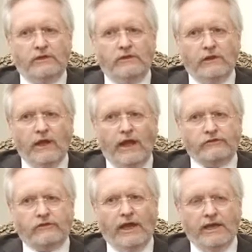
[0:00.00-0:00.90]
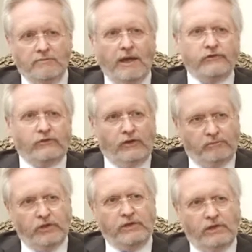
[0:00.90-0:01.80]
in the last 8 months that I've
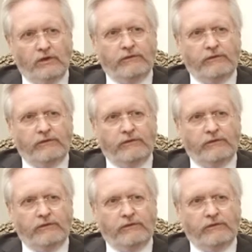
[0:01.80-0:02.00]
been here,